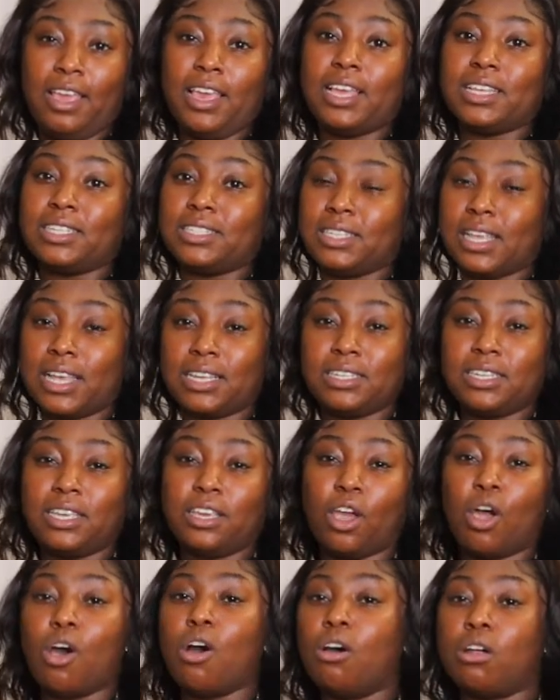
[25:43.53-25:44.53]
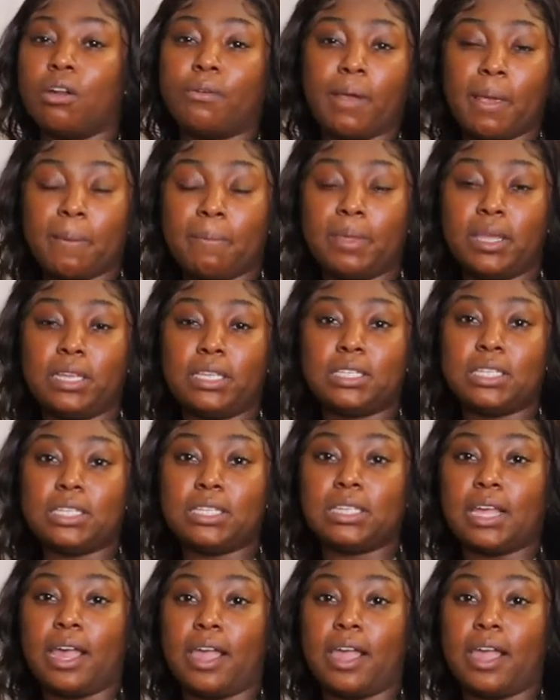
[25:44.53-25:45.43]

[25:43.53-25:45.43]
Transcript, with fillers: and sexy in all the right places.